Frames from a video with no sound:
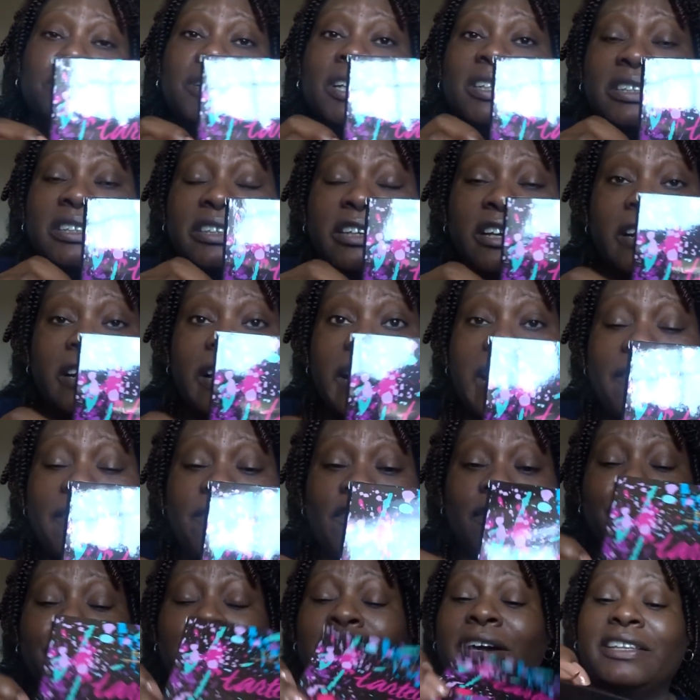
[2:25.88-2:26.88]
bloody hell, I have
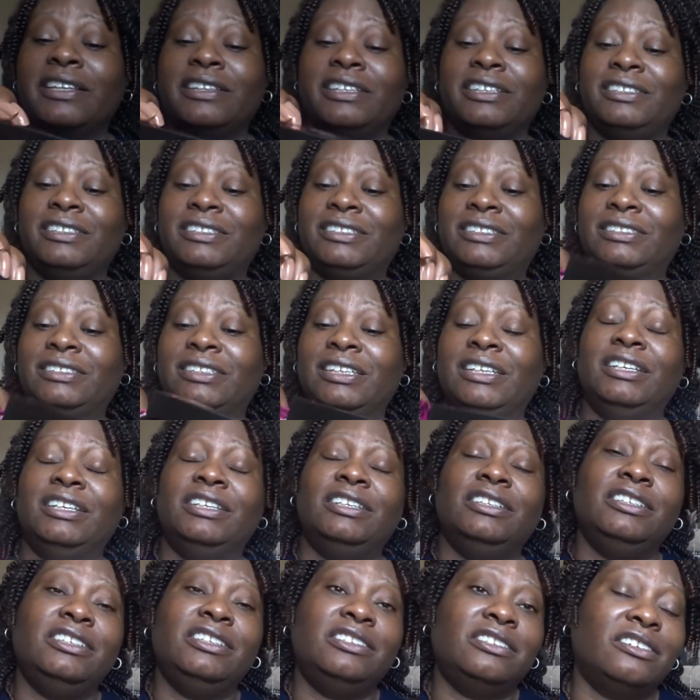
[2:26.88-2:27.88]
to buy this.
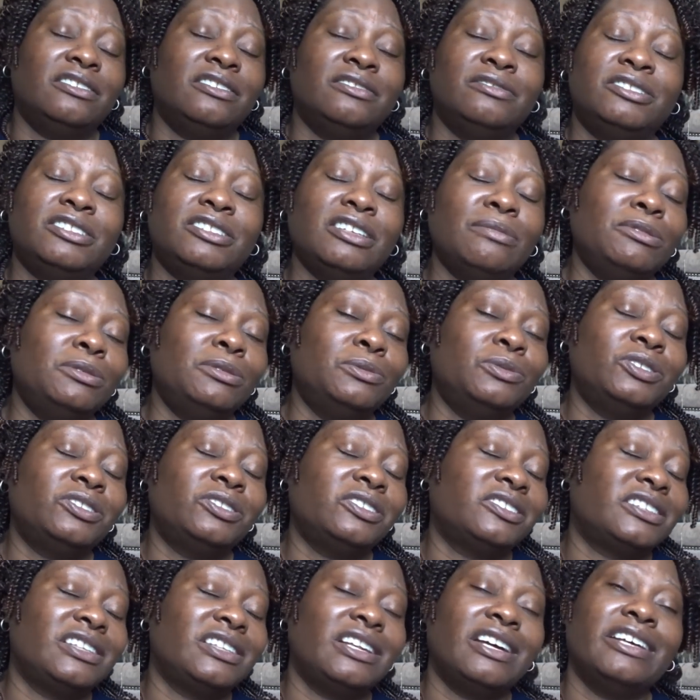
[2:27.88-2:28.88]
You know, someone was
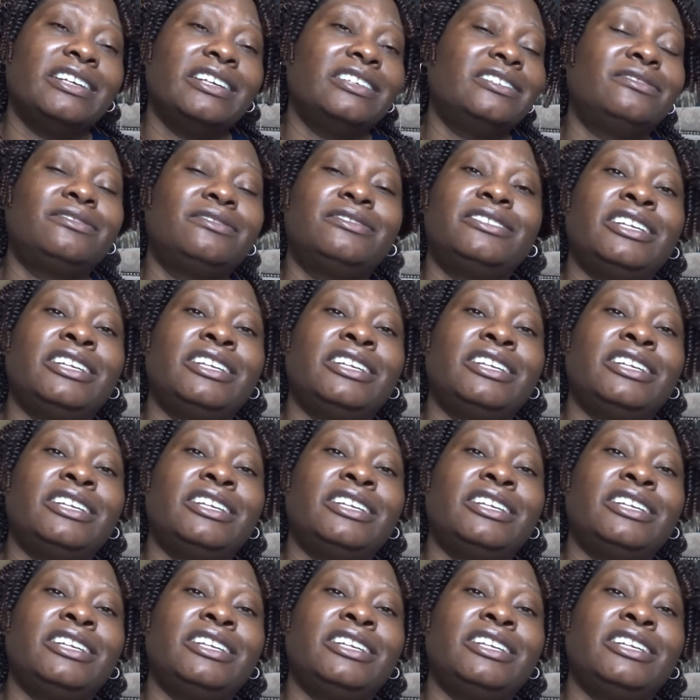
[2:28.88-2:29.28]
just like,